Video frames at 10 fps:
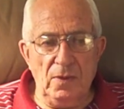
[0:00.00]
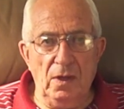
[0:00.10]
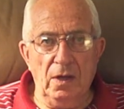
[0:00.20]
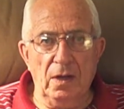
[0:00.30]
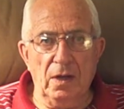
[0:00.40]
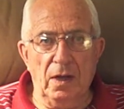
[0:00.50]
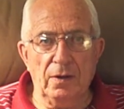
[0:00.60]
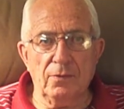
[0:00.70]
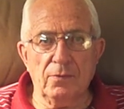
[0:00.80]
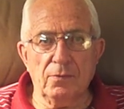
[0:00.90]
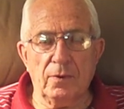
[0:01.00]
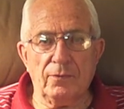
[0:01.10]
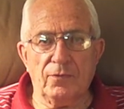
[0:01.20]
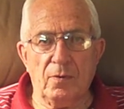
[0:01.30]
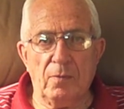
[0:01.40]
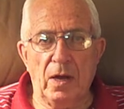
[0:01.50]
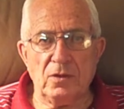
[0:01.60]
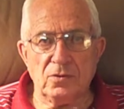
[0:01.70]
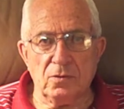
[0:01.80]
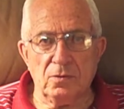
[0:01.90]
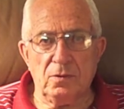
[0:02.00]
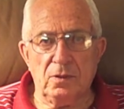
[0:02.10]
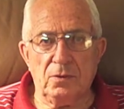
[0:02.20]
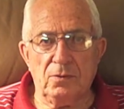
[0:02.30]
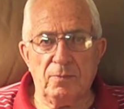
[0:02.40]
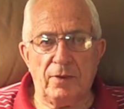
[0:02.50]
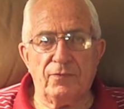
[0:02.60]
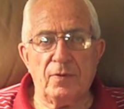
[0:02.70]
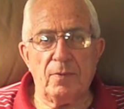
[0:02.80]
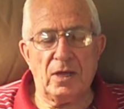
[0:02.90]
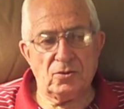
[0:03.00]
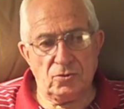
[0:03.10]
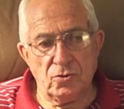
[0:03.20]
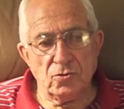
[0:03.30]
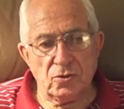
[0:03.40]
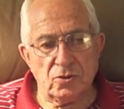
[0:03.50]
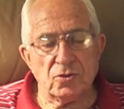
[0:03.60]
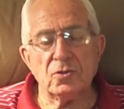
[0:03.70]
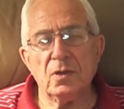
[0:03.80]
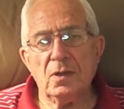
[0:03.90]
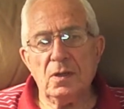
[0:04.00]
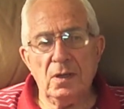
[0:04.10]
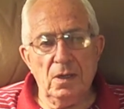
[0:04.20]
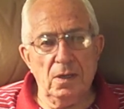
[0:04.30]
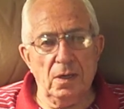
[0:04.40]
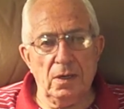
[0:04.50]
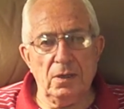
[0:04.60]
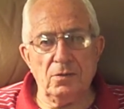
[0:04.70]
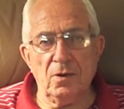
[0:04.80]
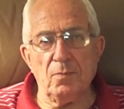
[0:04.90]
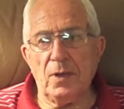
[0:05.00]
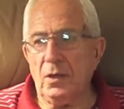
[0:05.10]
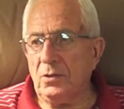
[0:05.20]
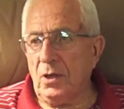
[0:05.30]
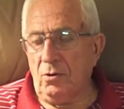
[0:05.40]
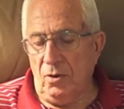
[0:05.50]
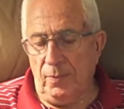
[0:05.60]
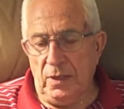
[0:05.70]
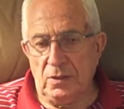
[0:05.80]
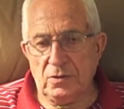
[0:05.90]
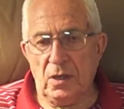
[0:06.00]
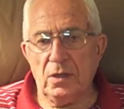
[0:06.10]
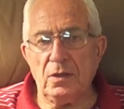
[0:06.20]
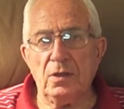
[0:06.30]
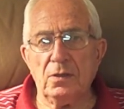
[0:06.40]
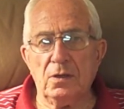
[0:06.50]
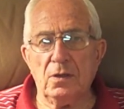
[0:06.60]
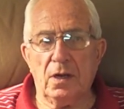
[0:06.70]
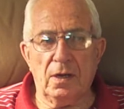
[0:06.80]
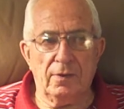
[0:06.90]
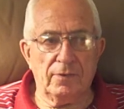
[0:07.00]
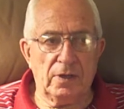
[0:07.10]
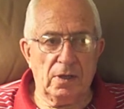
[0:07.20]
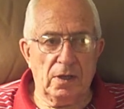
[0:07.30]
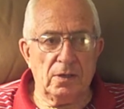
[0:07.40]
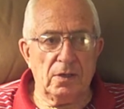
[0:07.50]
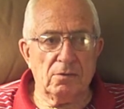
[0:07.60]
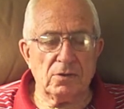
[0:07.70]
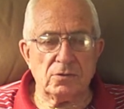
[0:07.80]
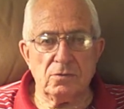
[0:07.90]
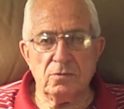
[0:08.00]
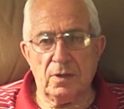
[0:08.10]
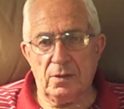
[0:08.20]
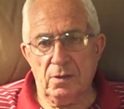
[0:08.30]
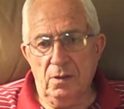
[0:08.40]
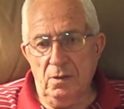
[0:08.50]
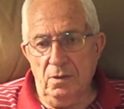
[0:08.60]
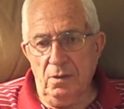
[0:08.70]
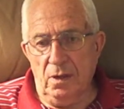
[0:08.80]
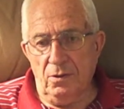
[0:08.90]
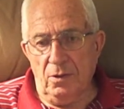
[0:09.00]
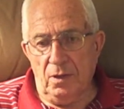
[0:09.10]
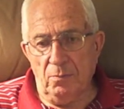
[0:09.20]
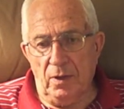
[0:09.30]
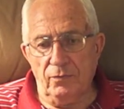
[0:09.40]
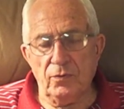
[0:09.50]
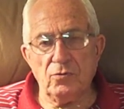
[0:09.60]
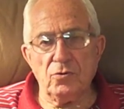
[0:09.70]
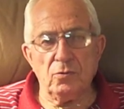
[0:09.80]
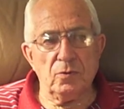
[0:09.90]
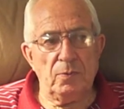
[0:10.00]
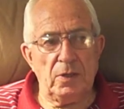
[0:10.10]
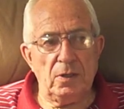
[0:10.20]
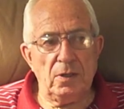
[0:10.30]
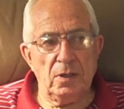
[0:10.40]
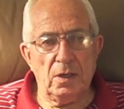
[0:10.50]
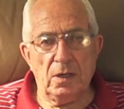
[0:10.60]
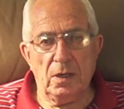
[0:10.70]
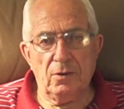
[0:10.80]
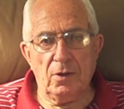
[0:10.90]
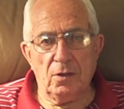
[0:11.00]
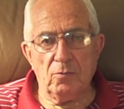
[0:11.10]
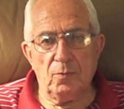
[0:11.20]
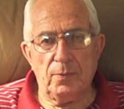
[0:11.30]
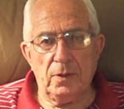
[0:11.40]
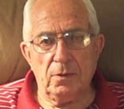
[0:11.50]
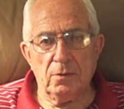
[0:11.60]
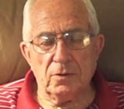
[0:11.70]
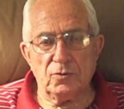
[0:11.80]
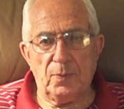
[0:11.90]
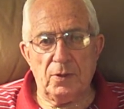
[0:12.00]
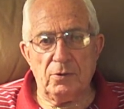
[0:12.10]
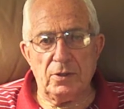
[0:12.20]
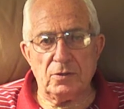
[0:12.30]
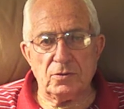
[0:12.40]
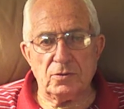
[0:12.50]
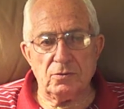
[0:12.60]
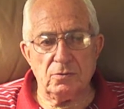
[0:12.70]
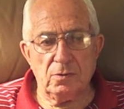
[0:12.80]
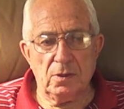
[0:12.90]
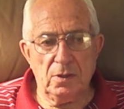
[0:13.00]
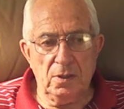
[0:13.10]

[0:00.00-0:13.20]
I went from high school in Medford, Massachusetts, into the military because I did not have any idea as to what I thought my future would be, and I thought it would be a good experience to